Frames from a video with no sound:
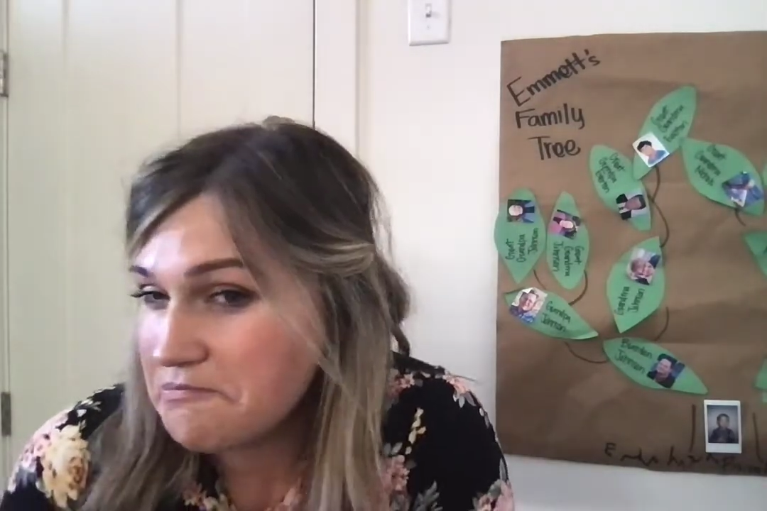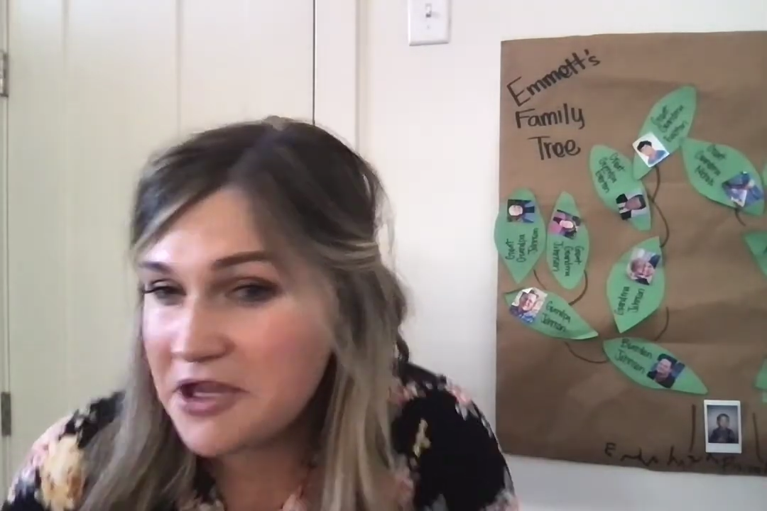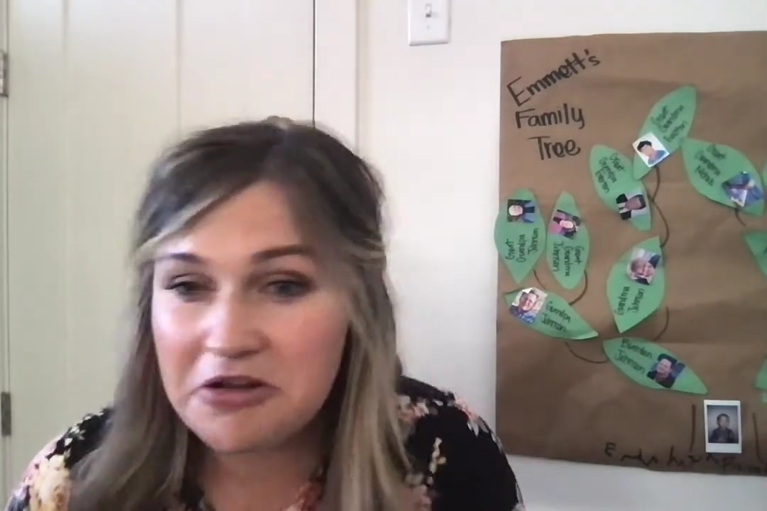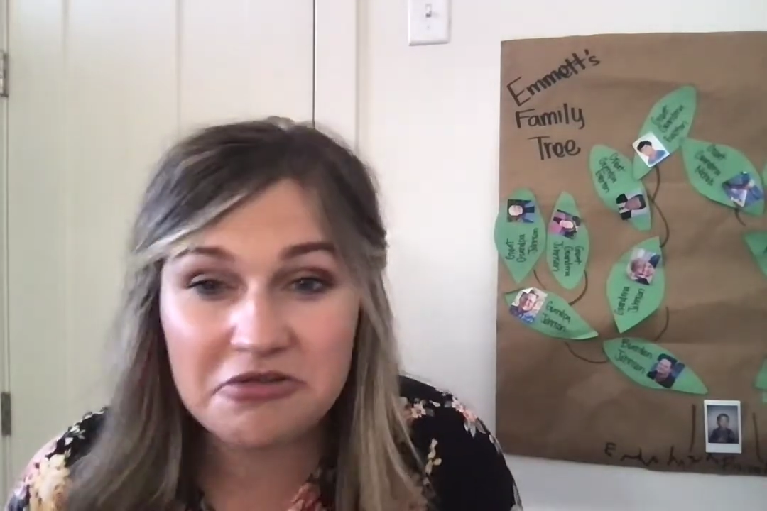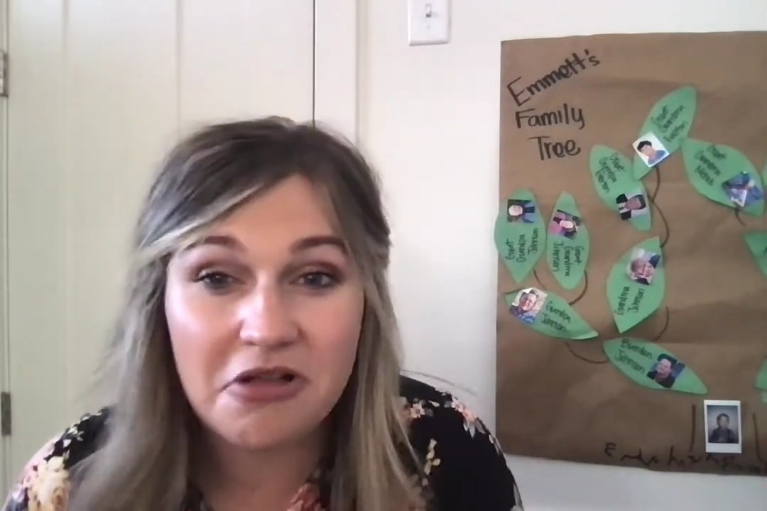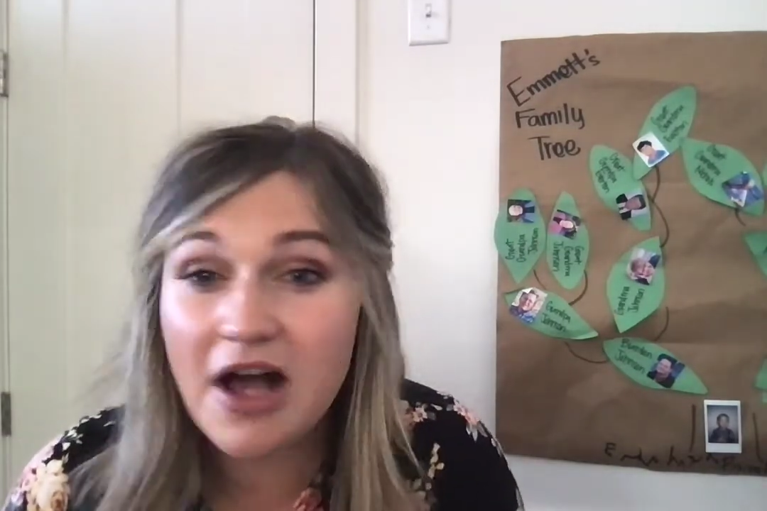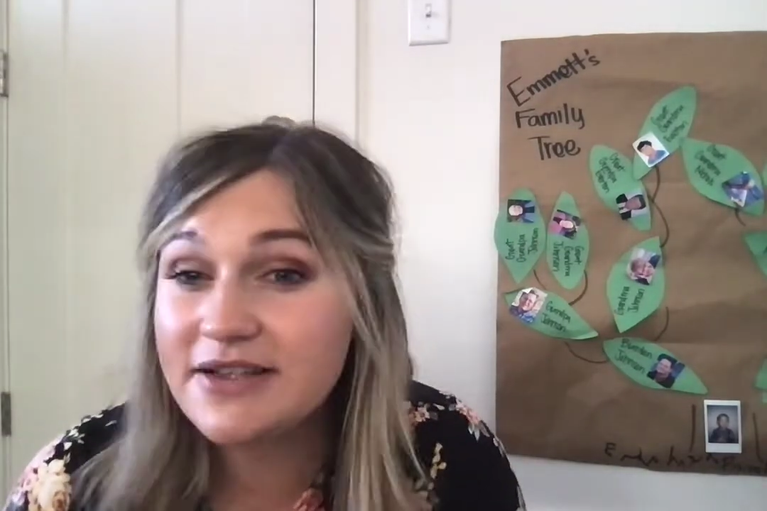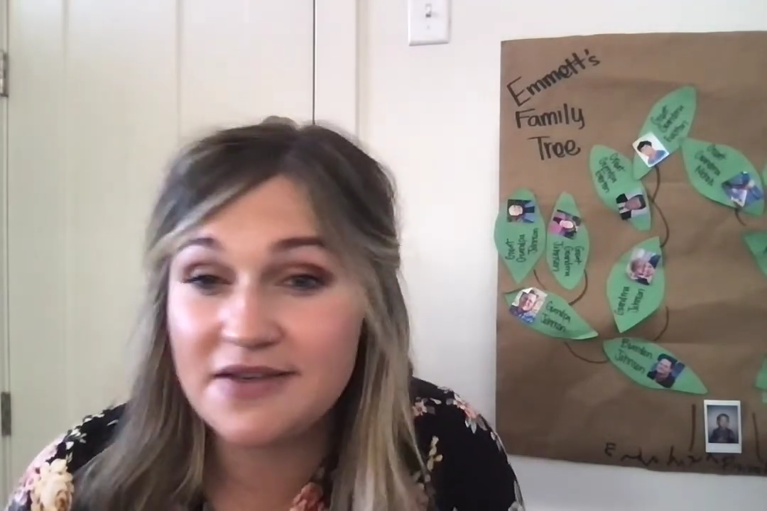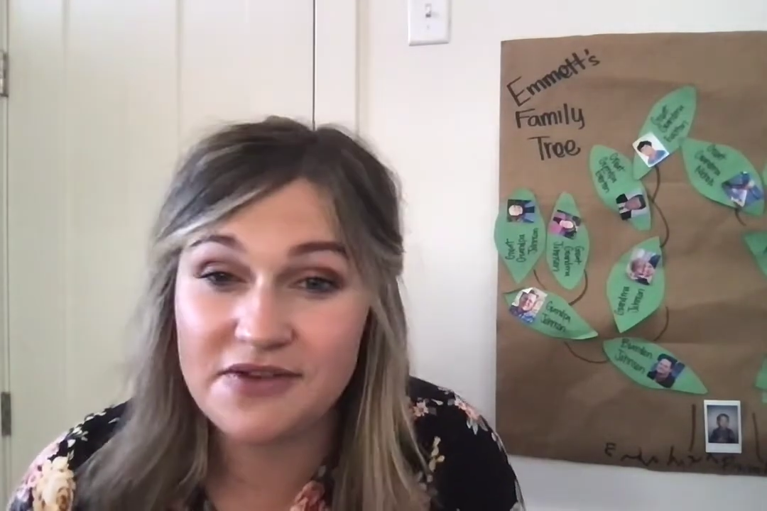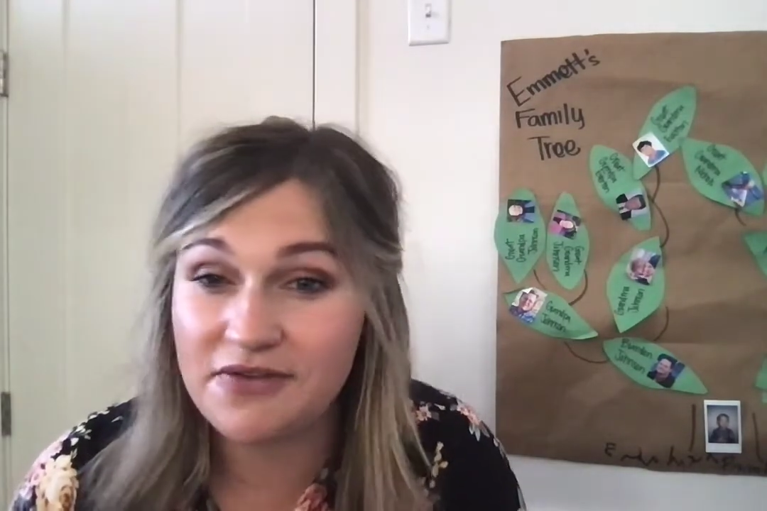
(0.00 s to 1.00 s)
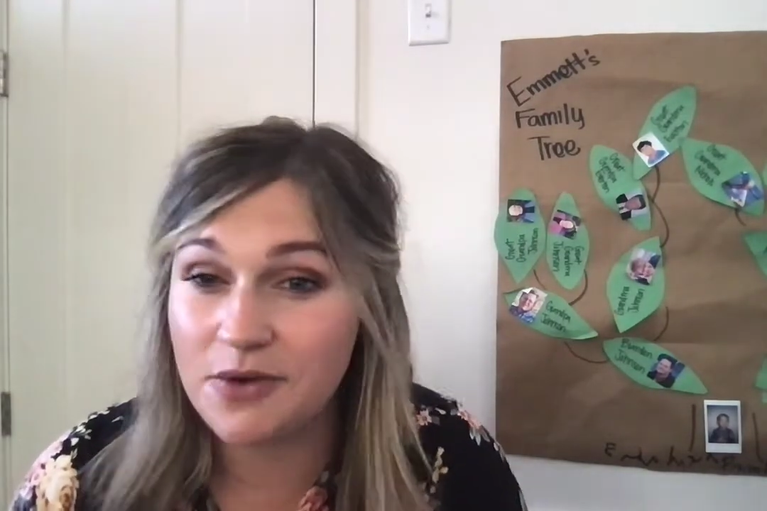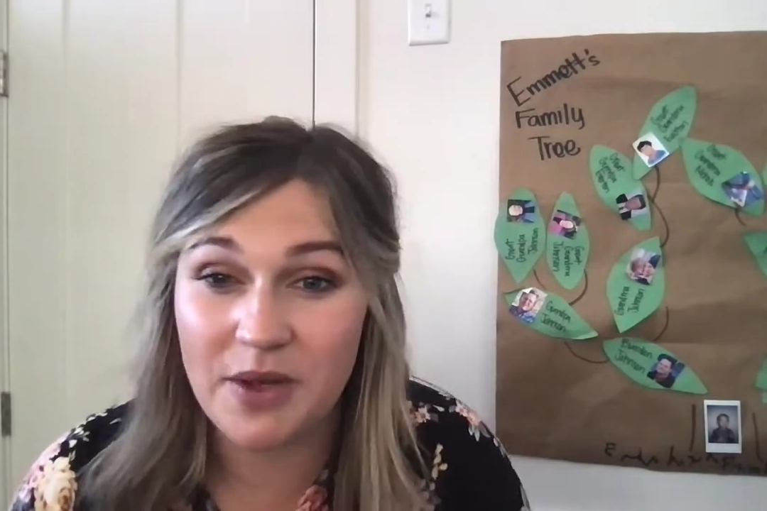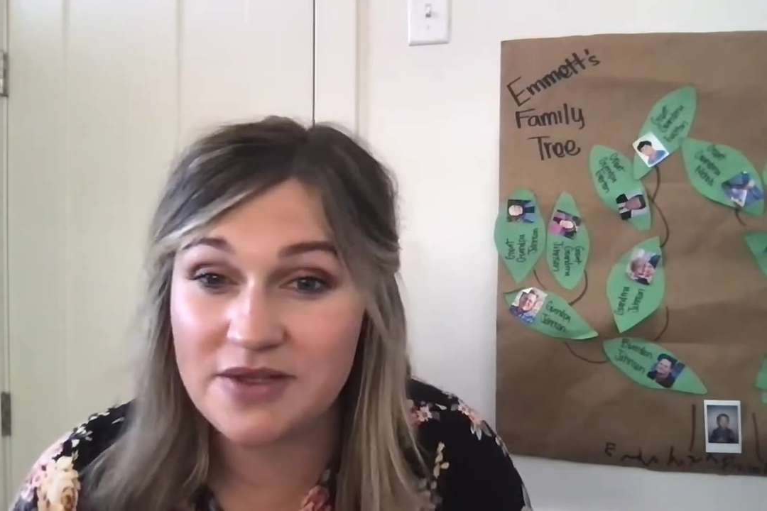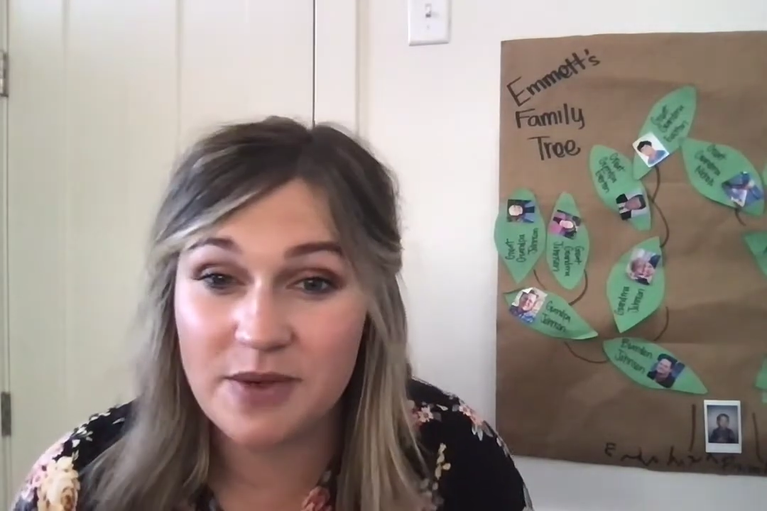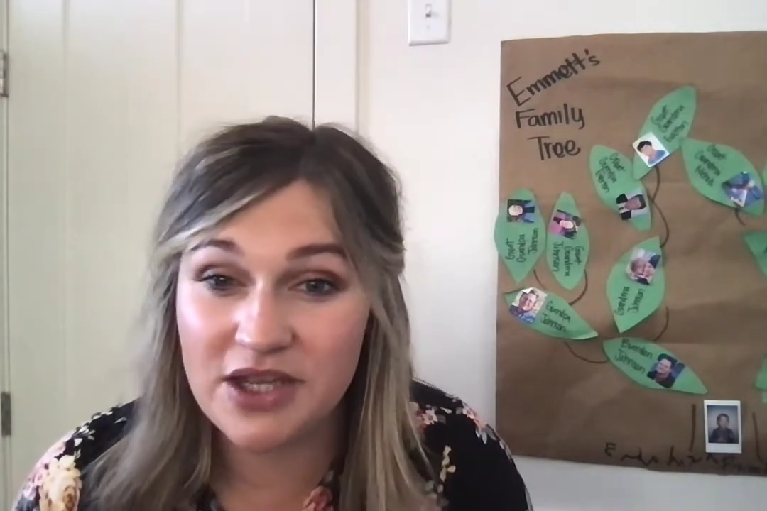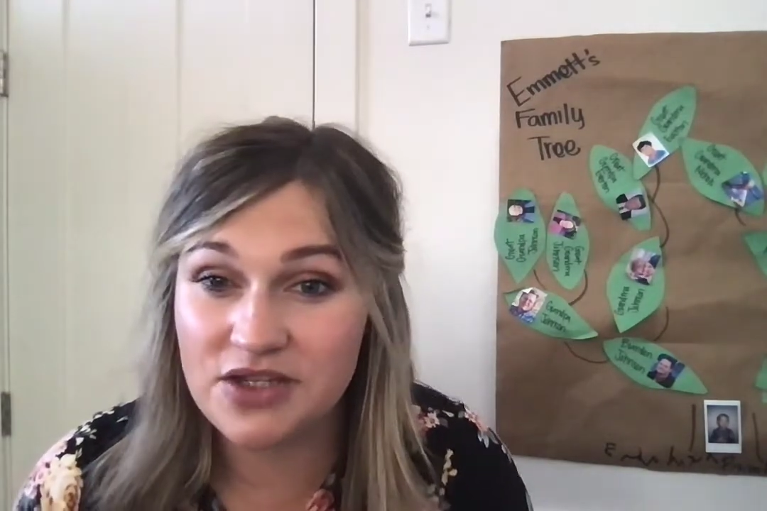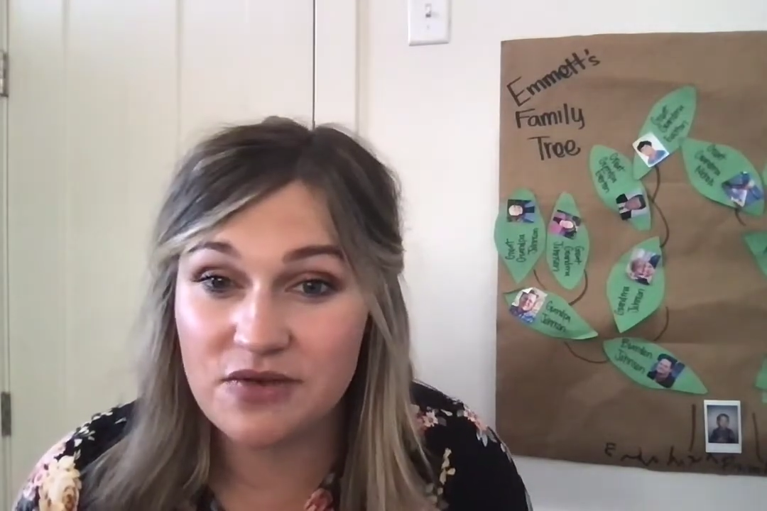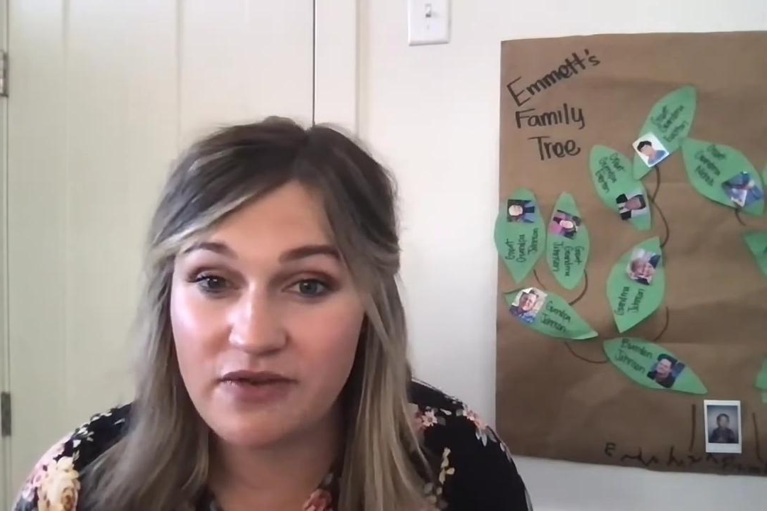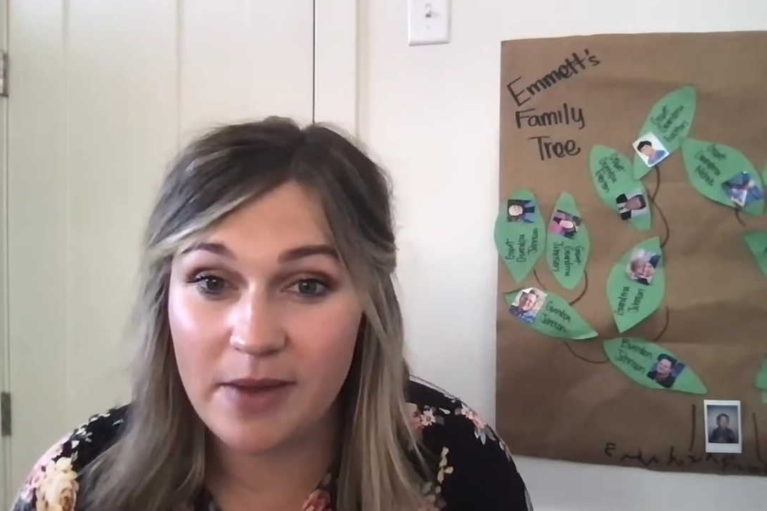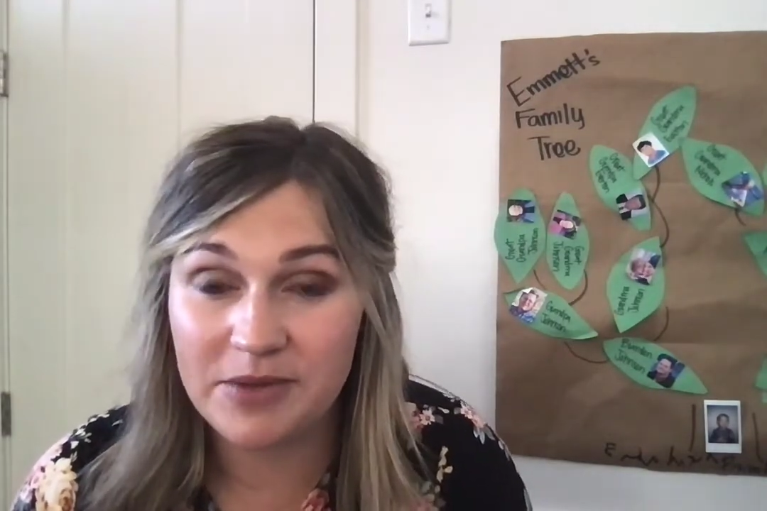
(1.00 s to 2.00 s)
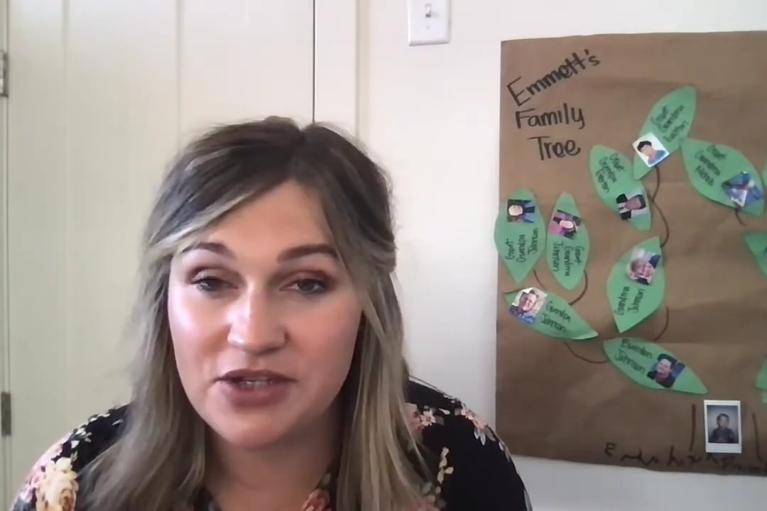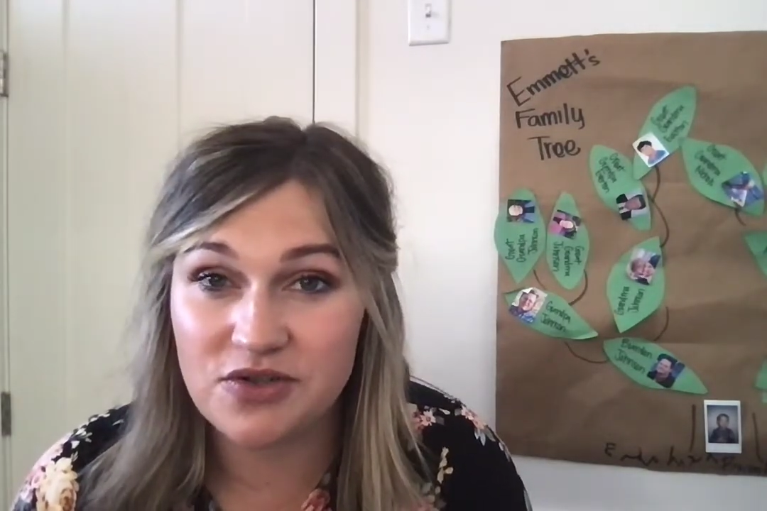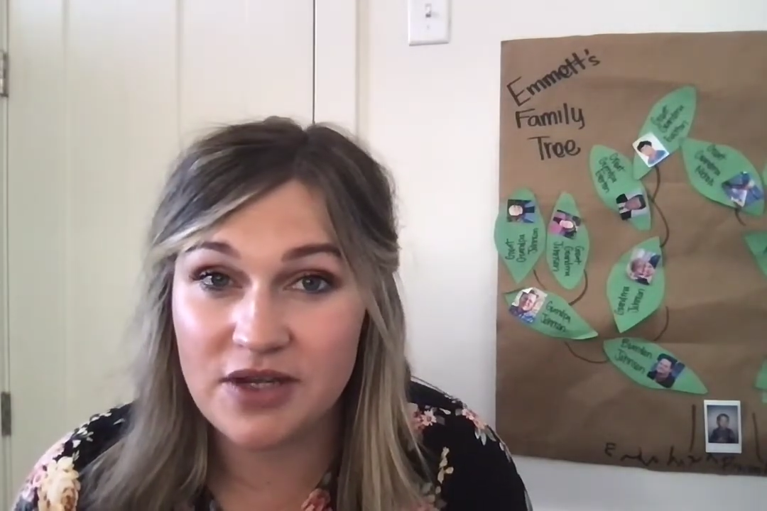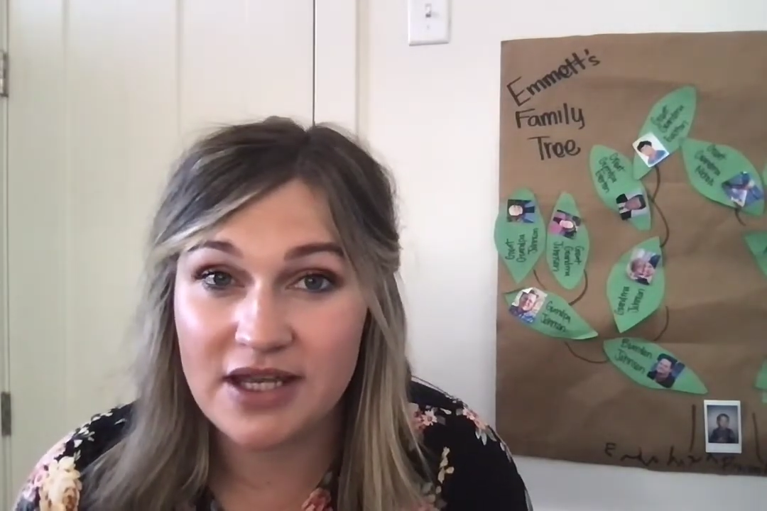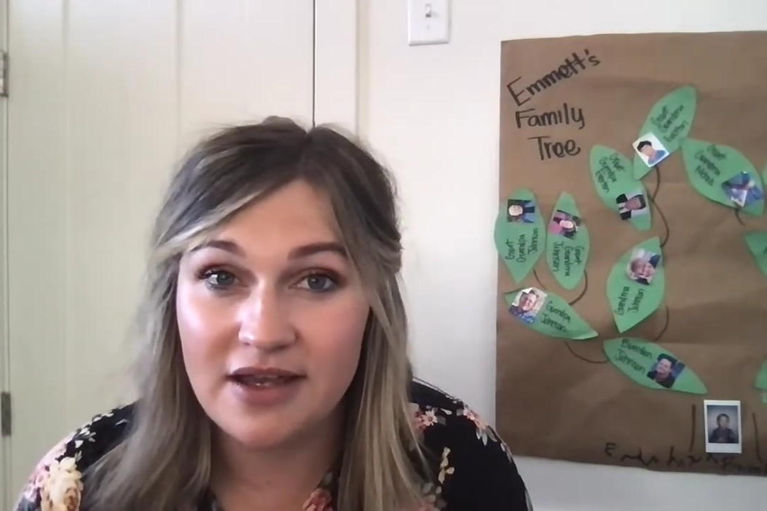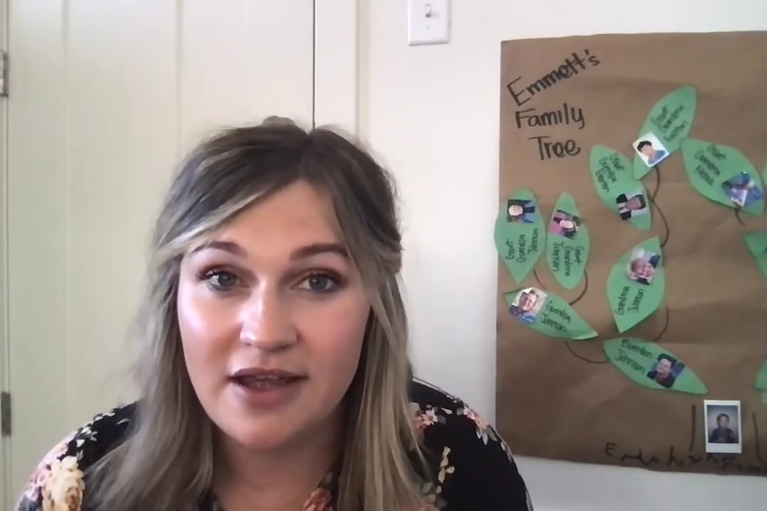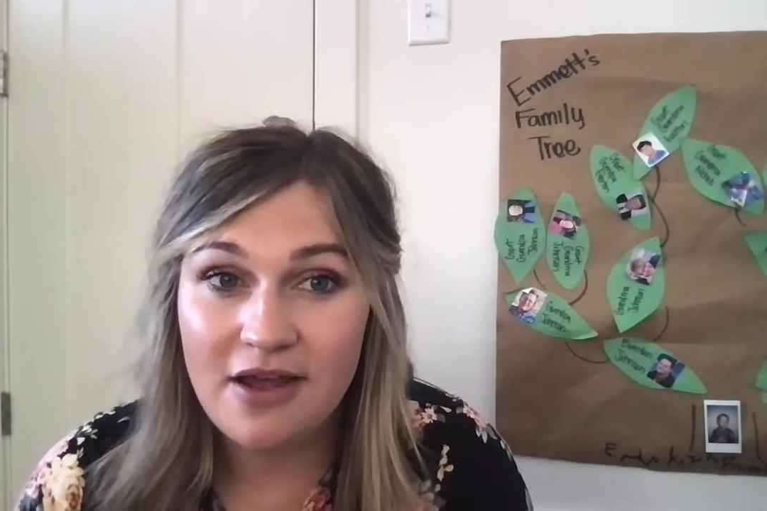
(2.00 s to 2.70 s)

There are lots of different ways we can do a family tree.